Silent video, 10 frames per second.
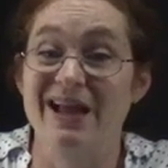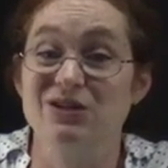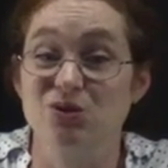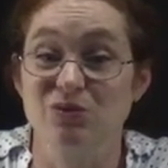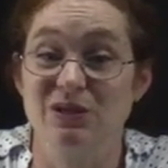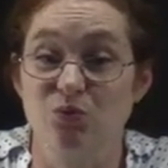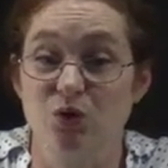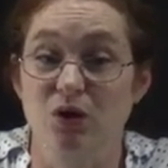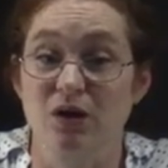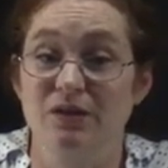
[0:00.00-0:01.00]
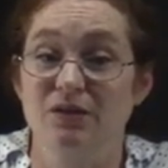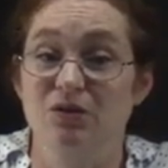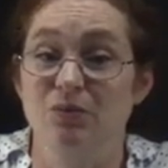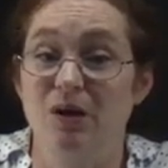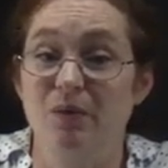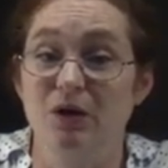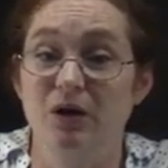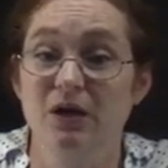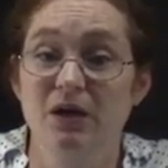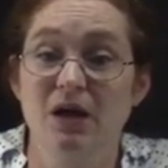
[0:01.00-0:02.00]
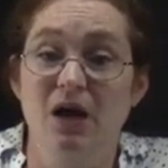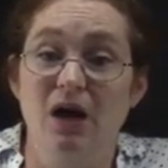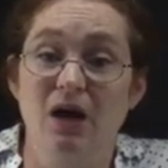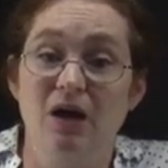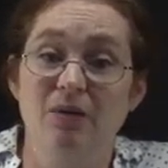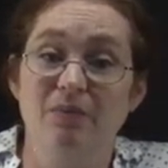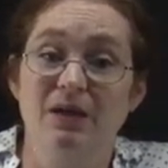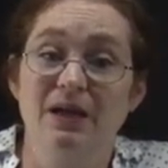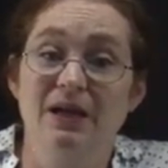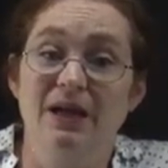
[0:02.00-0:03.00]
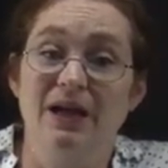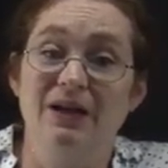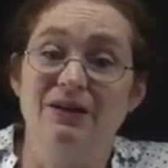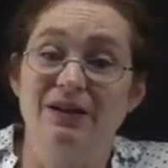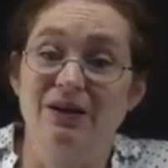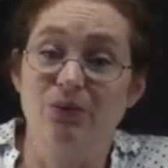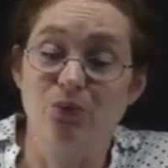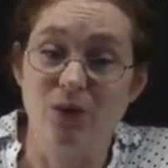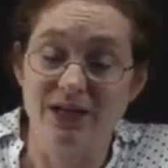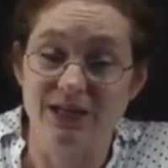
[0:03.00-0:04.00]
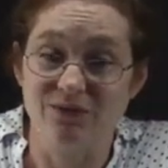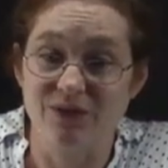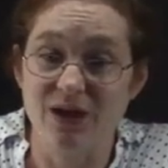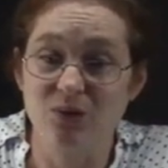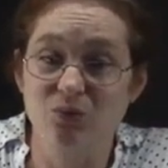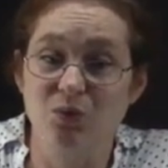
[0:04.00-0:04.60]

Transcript: as you did work on the thermometer. Um, and what he found